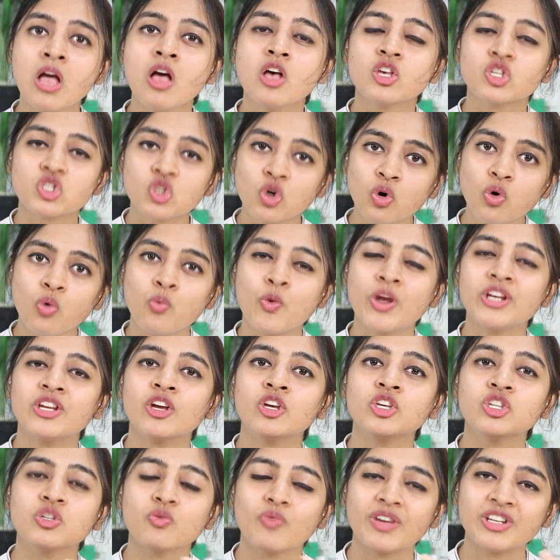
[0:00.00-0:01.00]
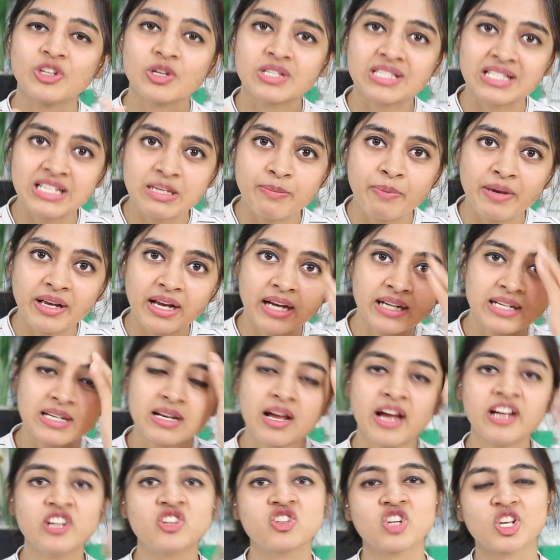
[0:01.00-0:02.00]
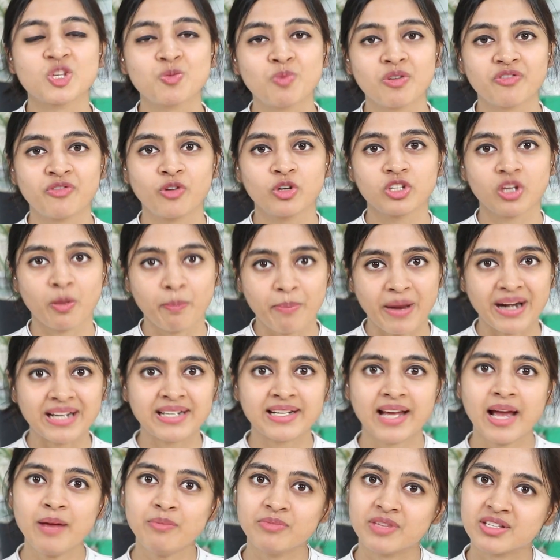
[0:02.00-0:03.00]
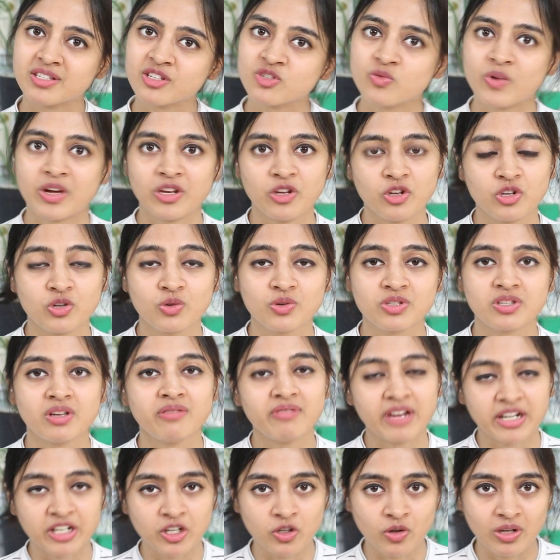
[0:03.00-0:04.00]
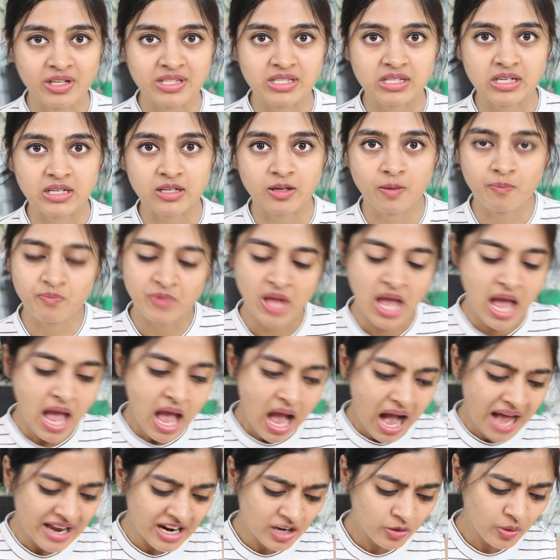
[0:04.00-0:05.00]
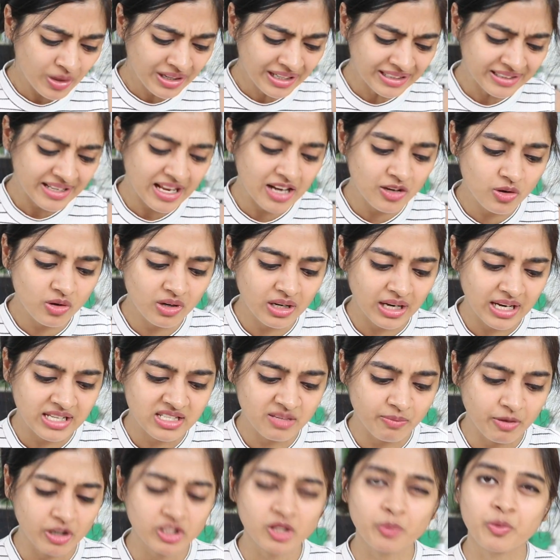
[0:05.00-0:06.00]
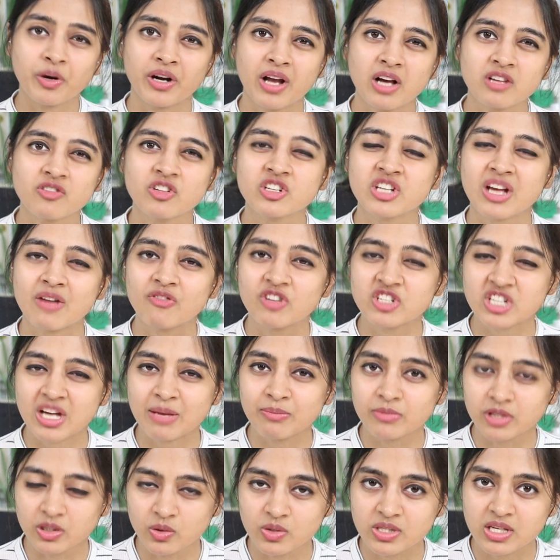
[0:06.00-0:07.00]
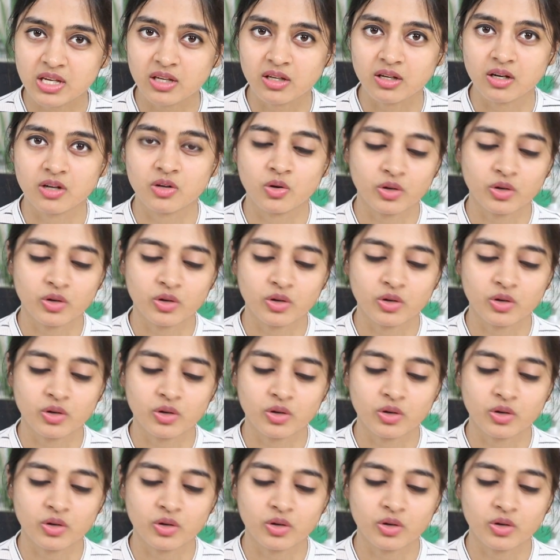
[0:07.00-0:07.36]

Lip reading: So when you're sleeping at night, just before your bedtime, this is when you use the retinol serum. And I'm going to tell you guys about the products which I'm using here.